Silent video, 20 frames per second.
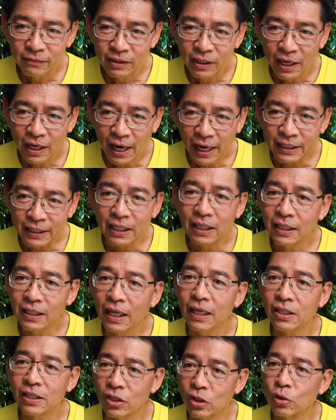I think that
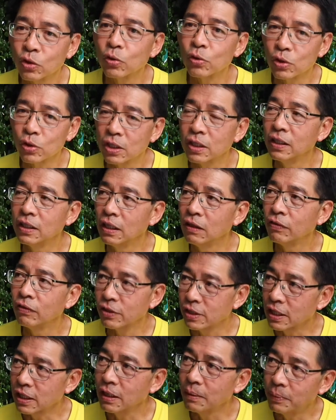is a crucial need for
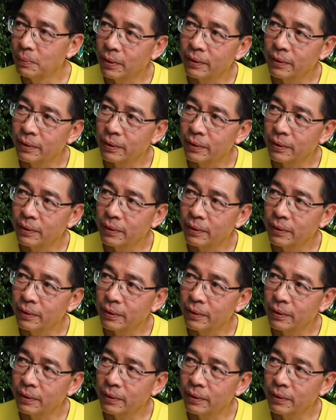Singapore.